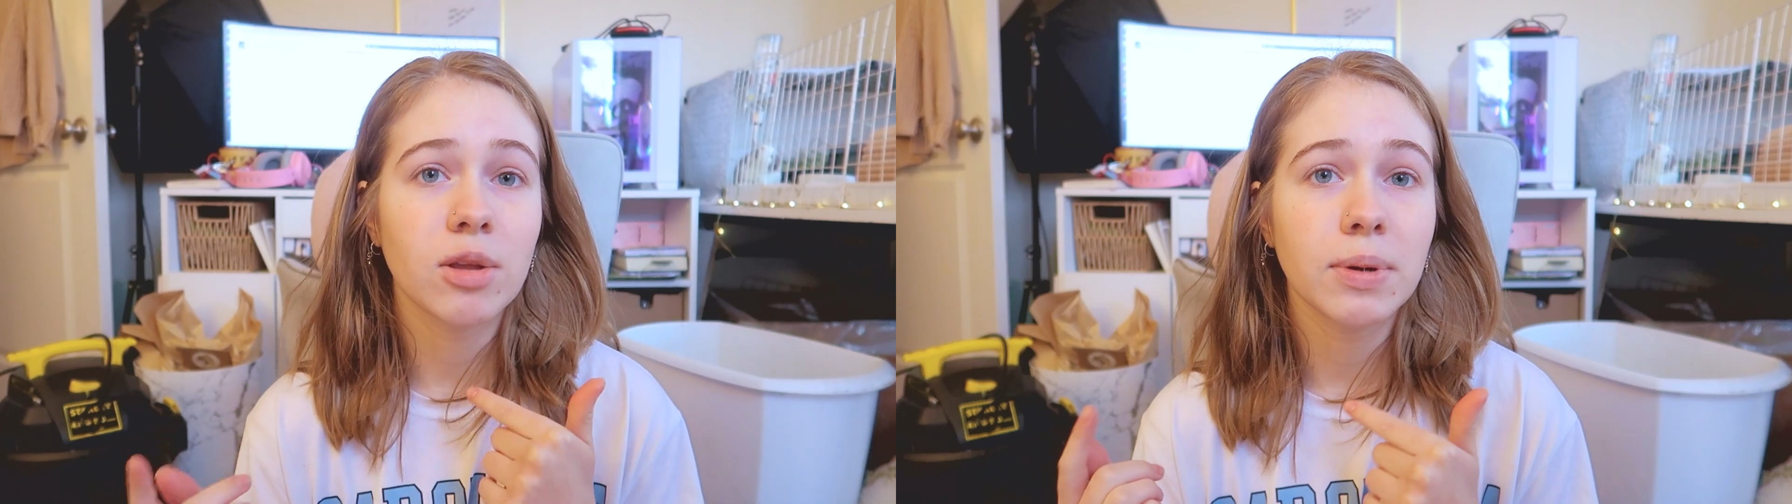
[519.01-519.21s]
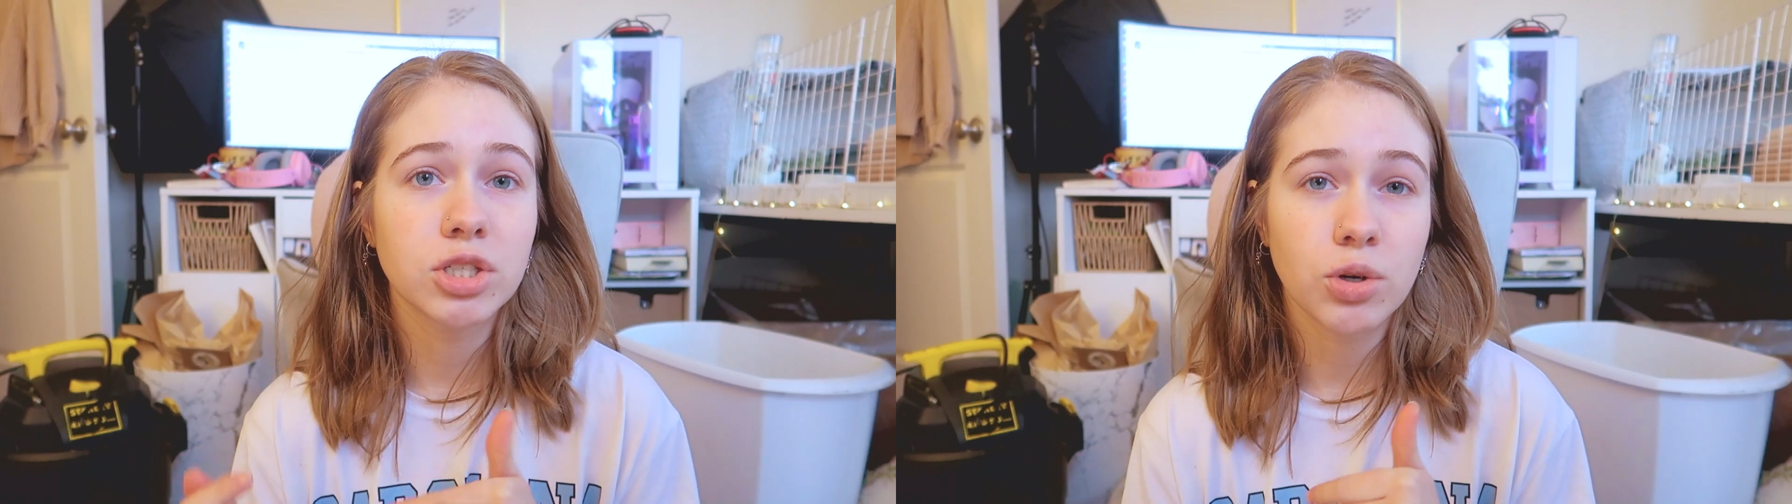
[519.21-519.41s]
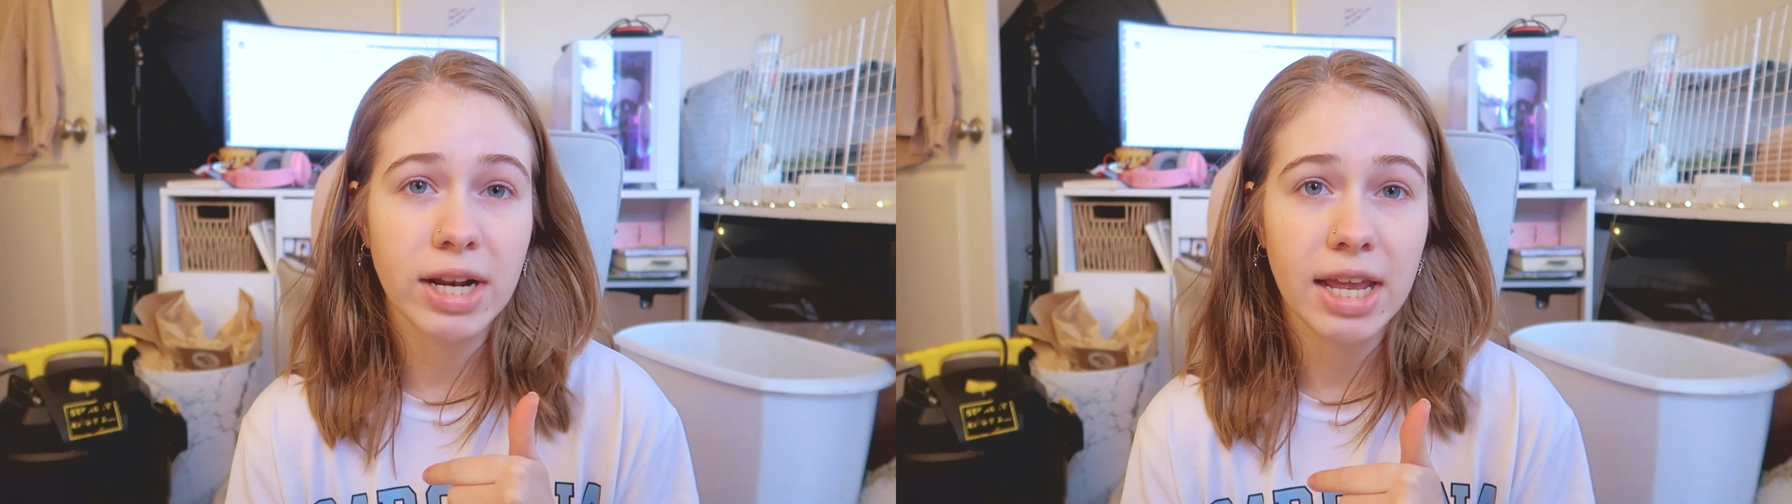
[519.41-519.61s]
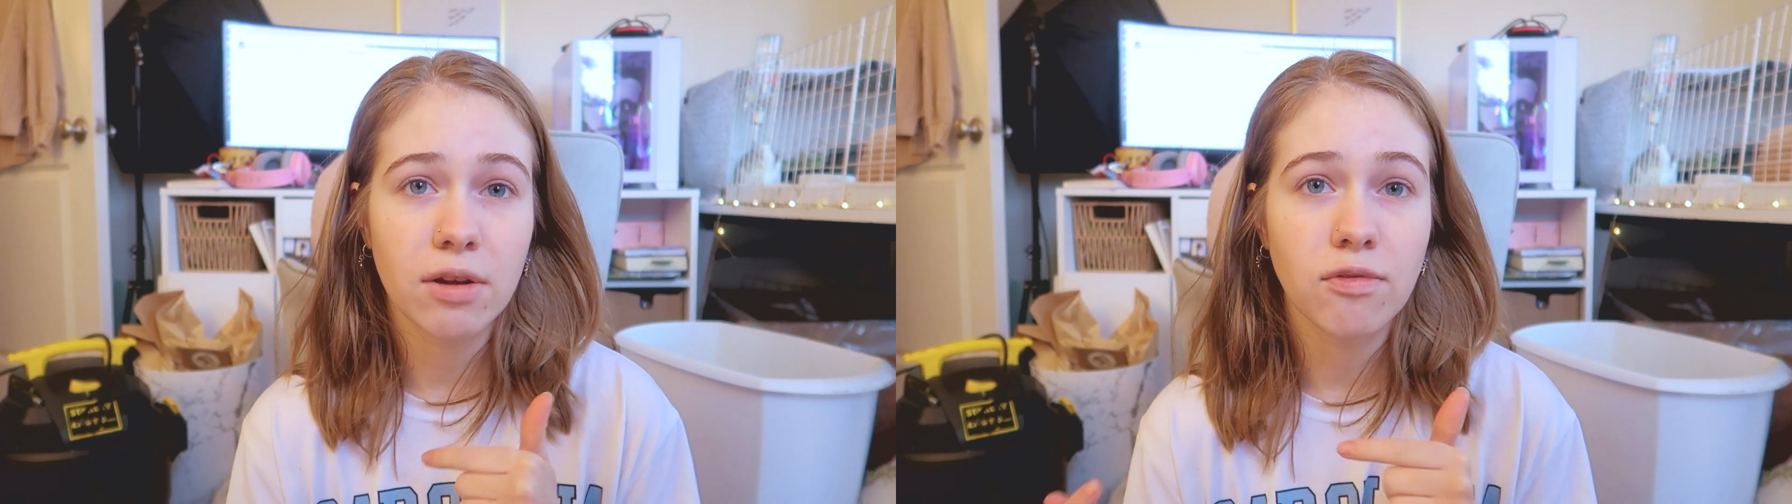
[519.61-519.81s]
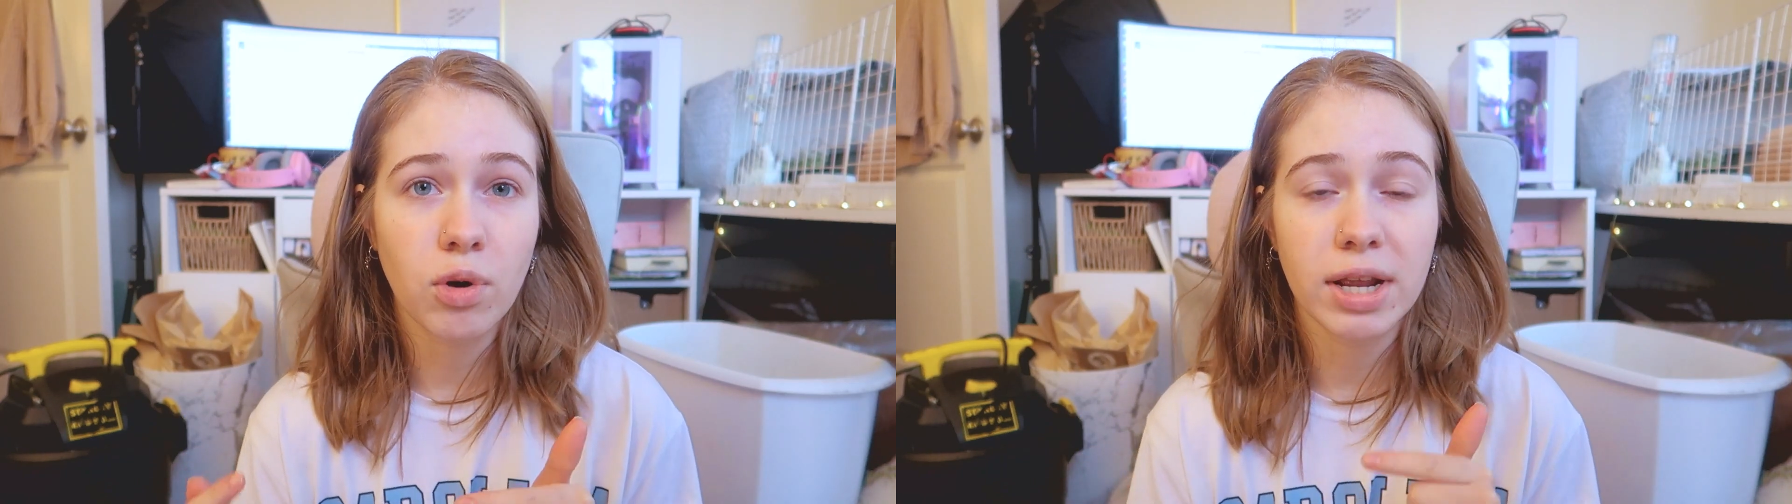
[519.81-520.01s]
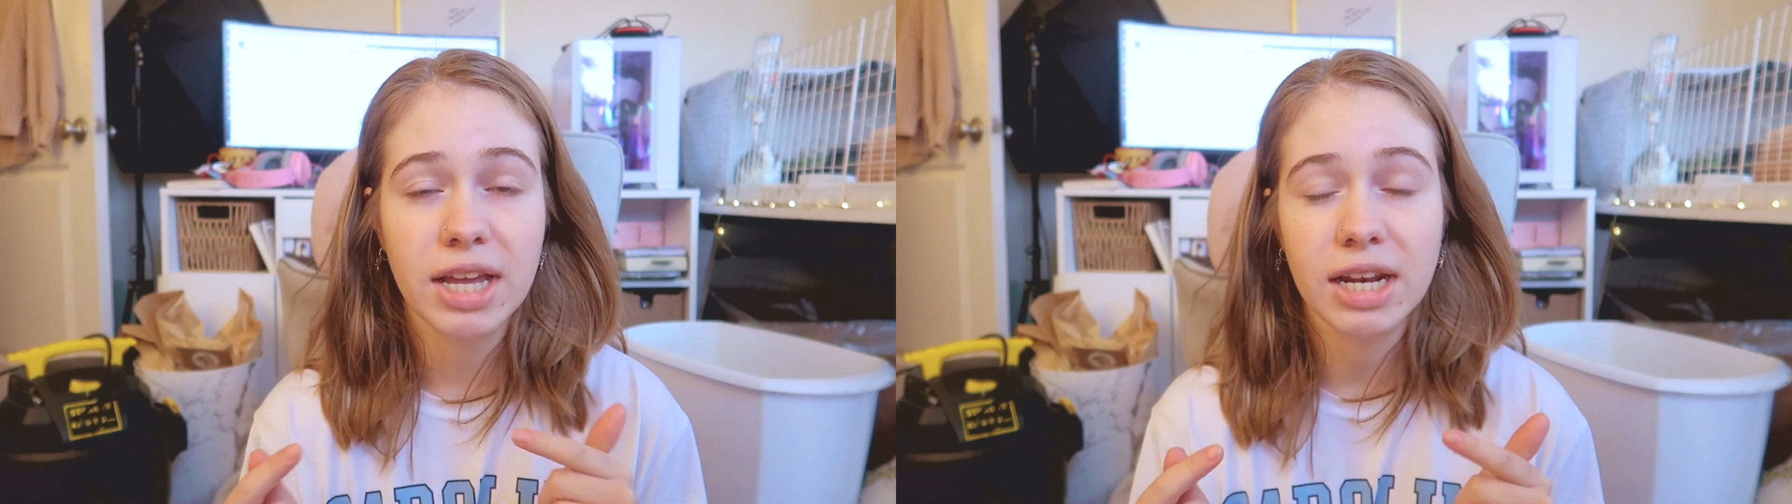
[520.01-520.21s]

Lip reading: to be treated for E.